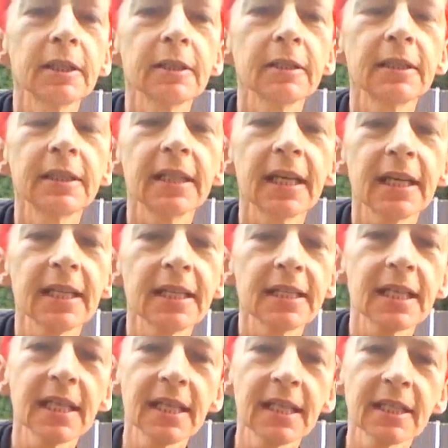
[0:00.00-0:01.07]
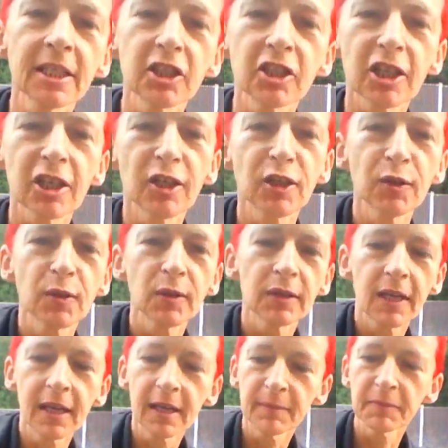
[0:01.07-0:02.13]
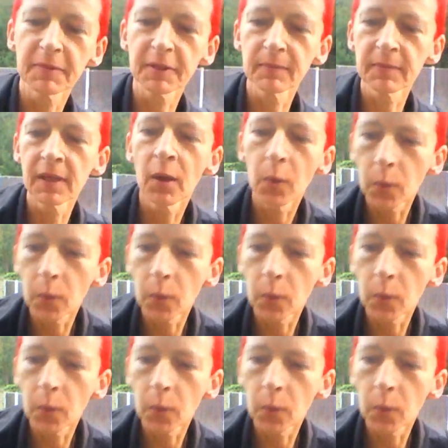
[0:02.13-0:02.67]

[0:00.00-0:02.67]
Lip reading: do today is show you some